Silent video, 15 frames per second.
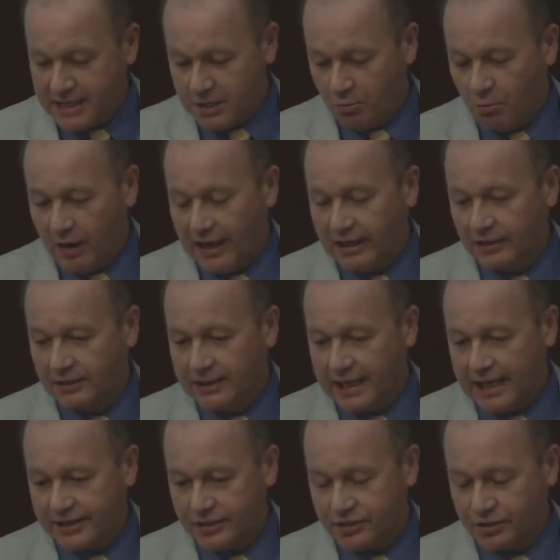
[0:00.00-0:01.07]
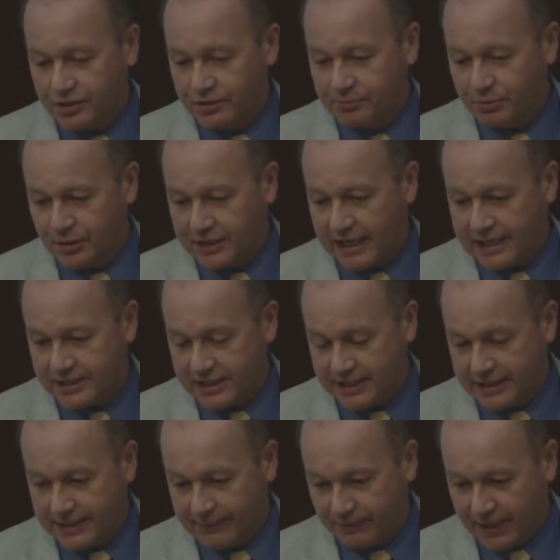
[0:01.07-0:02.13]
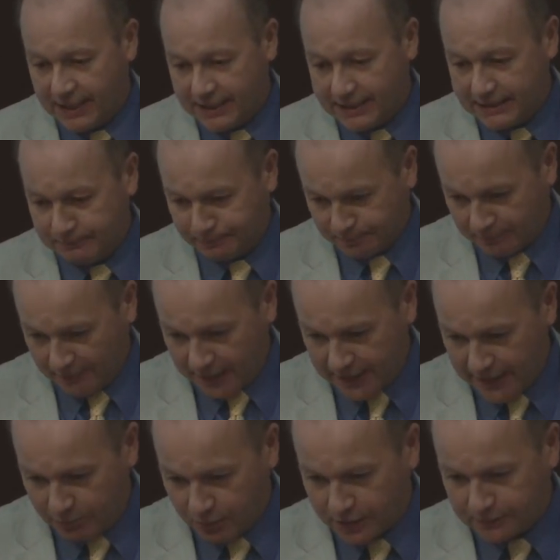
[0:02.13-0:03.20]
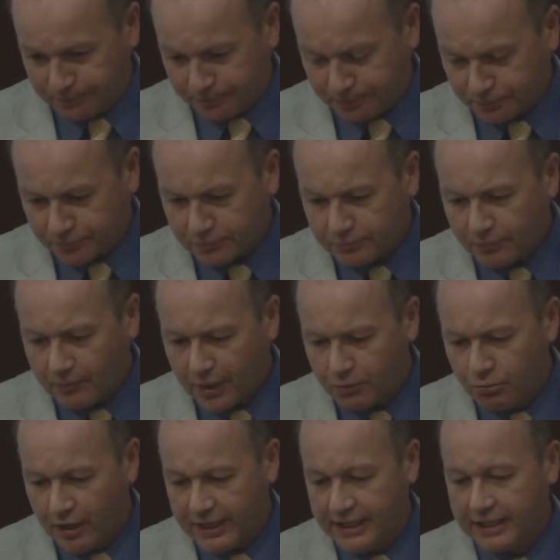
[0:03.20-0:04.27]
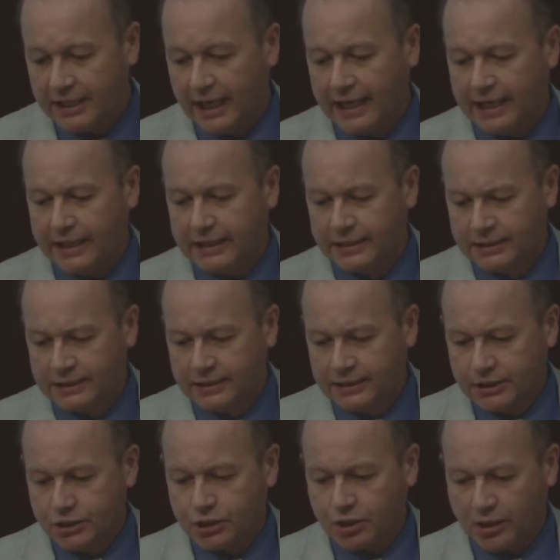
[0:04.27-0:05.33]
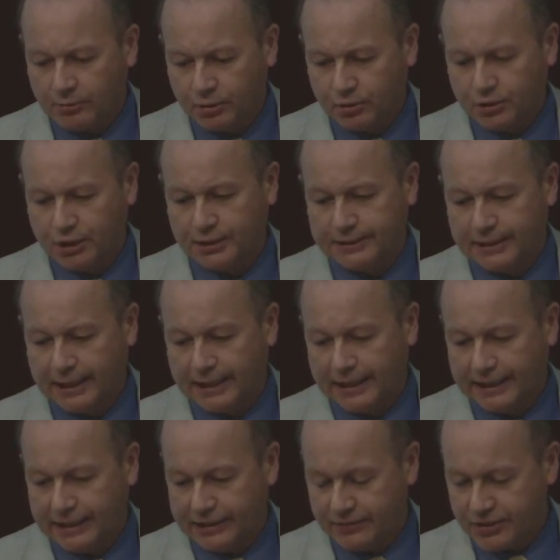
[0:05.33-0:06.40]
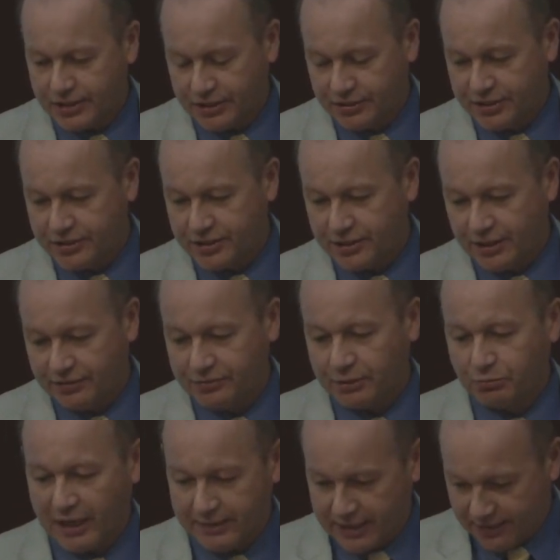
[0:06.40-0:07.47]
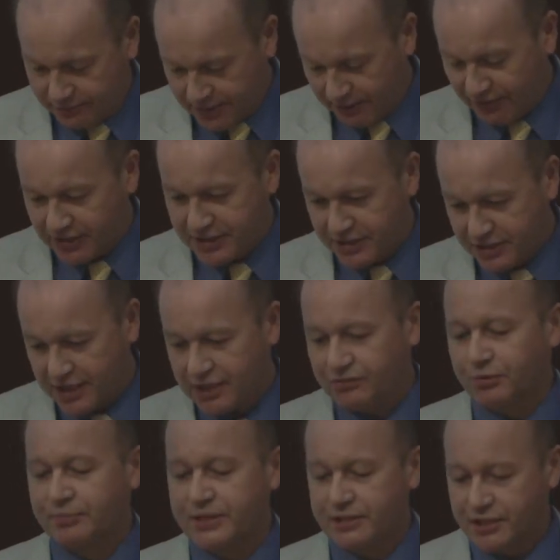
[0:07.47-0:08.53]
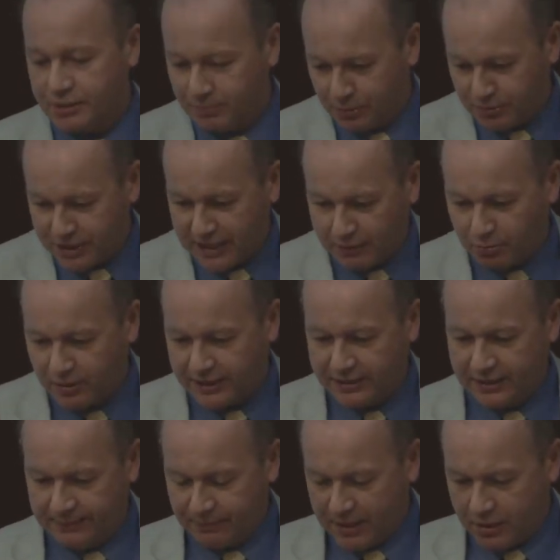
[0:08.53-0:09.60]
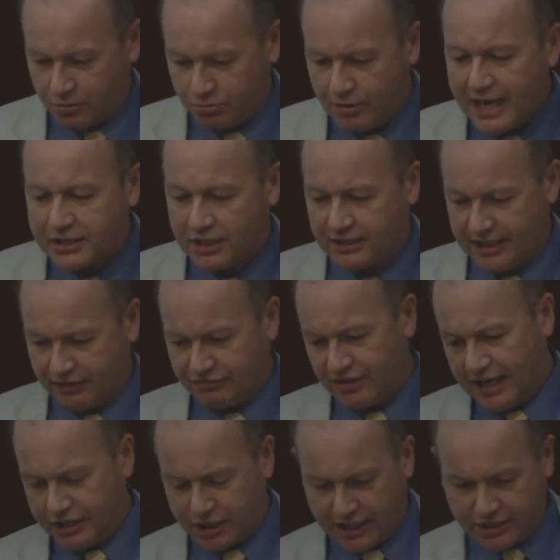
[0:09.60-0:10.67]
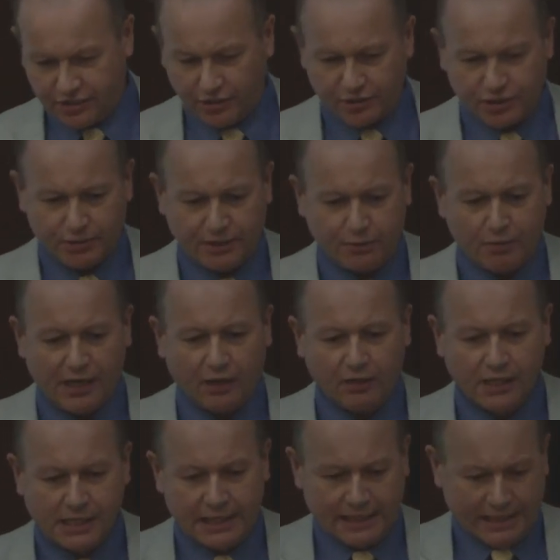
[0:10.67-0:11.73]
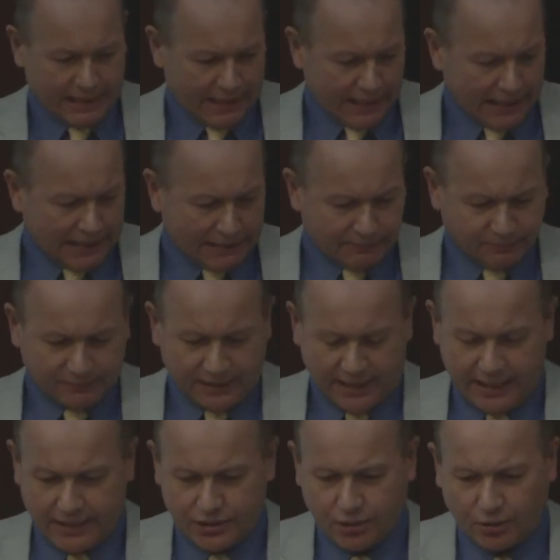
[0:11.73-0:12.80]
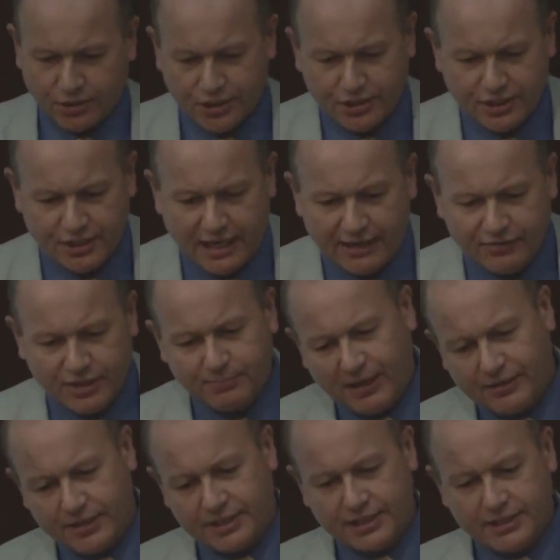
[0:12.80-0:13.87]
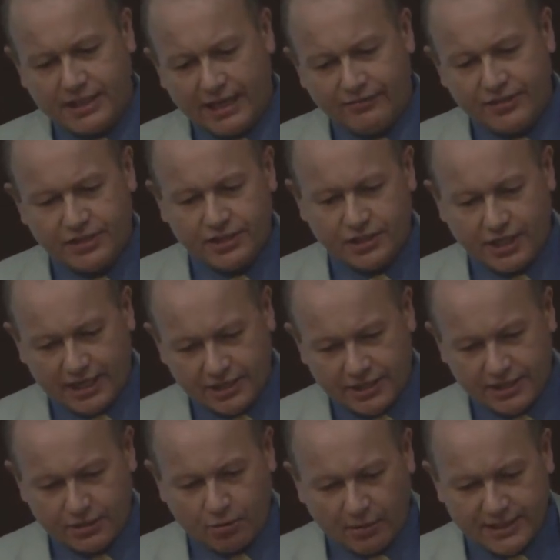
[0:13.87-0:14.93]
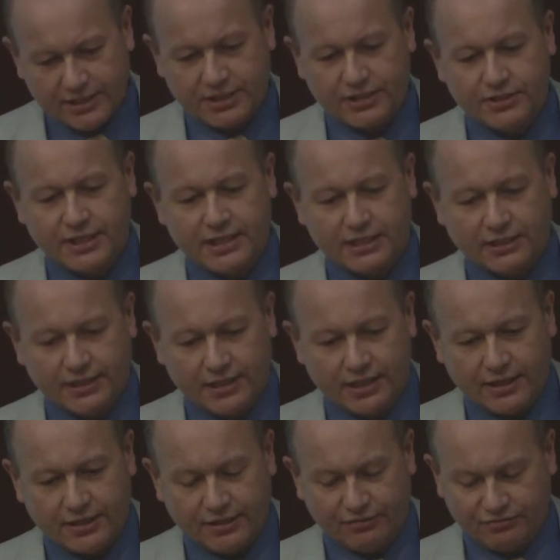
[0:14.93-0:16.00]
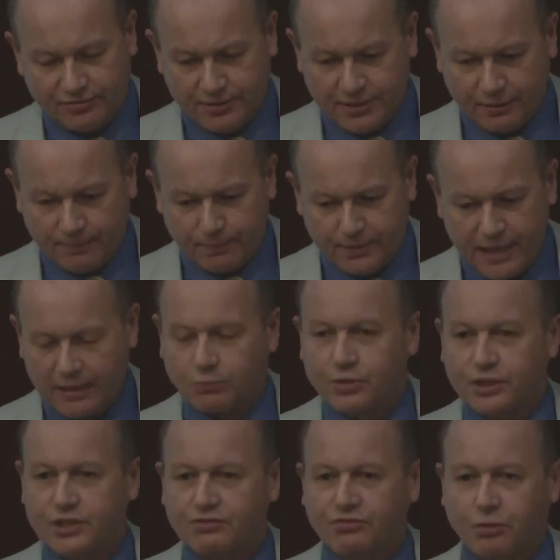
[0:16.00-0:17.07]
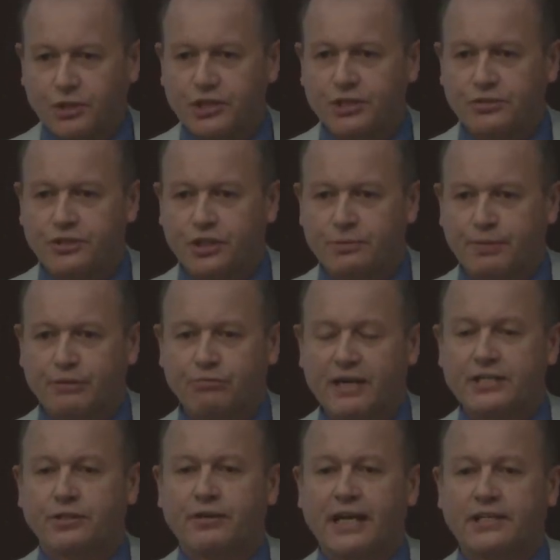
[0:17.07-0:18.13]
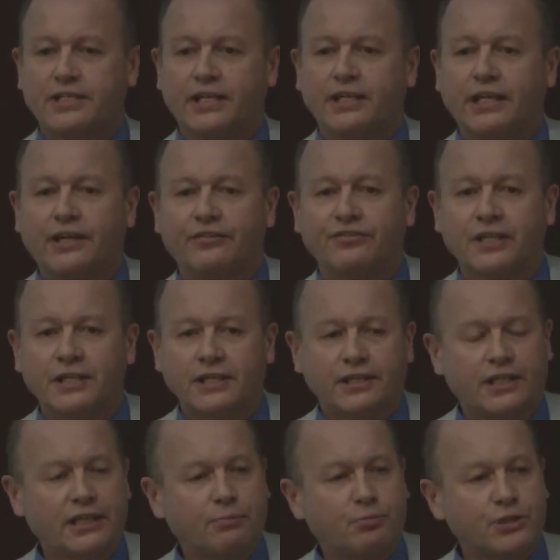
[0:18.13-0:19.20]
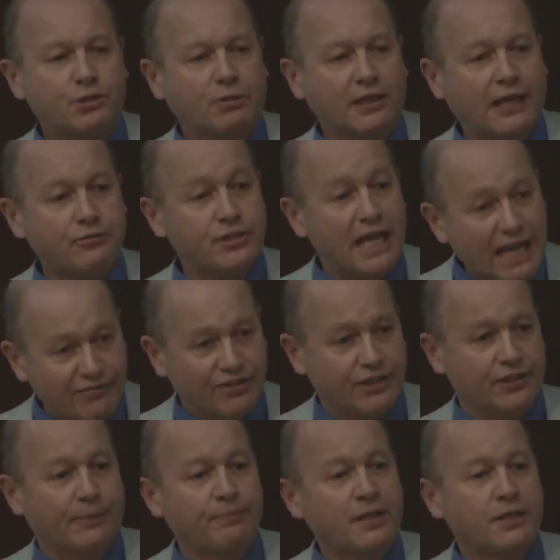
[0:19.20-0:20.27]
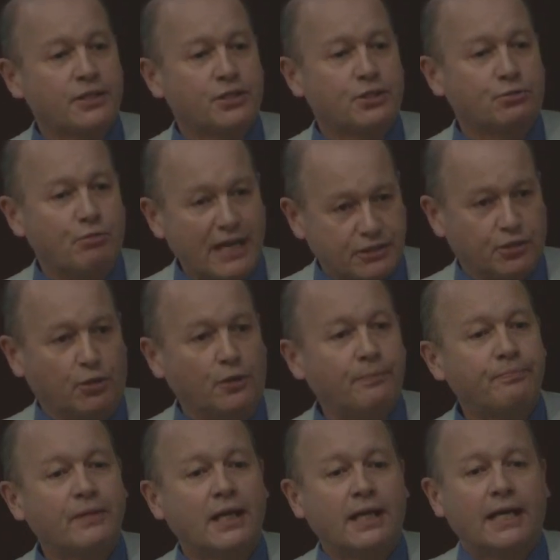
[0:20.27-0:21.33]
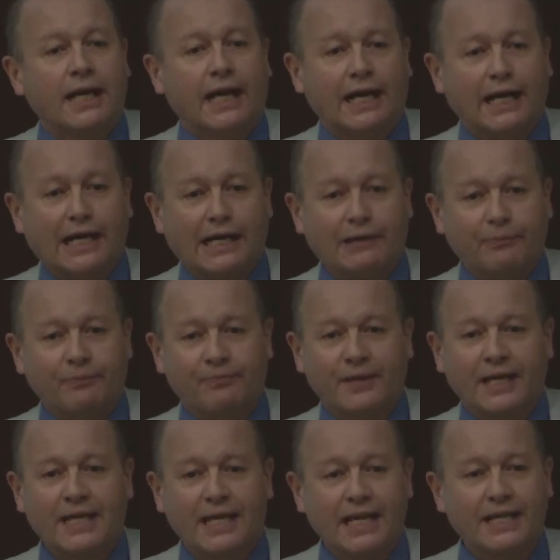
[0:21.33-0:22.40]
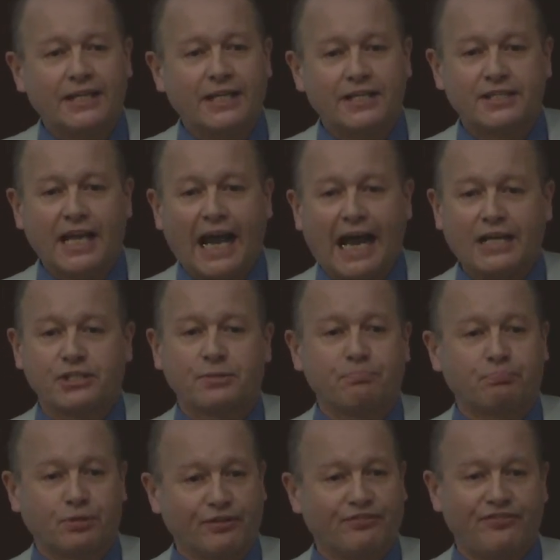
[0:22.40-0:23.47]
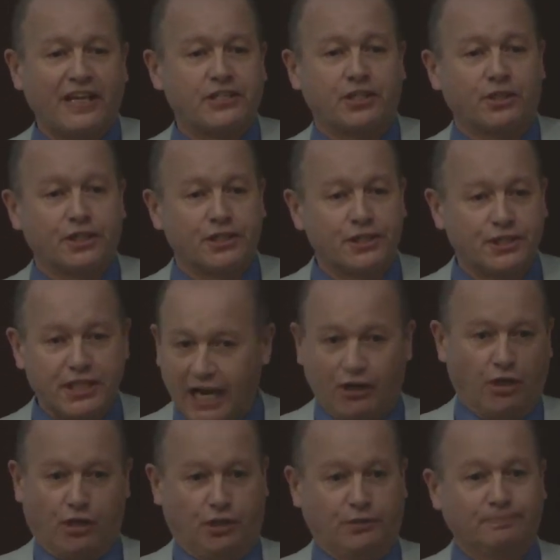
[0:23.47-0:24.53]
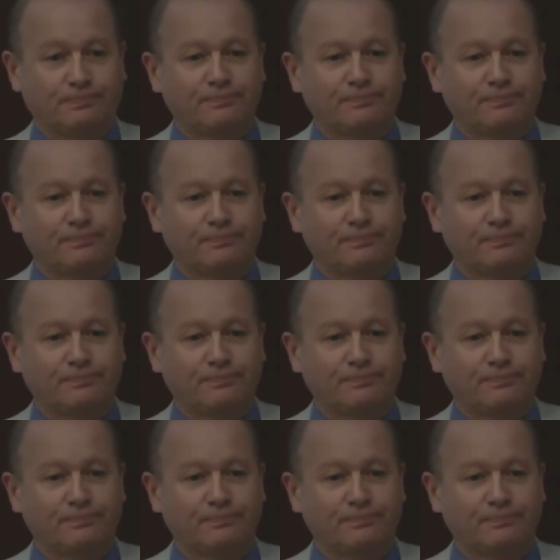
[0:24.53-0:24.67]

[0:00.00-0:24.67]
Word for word: While at the Turner Broadcasting uh, Network, running a troubled uh, series of running a, a, very successful business, but which had one wrestling franchise not doing well. Um, he talked to David about it, and David suggested quite seriously that the f- network's fortunes could be resurrected if Kip were to allow David to wrestle um, in this as Professor Terror.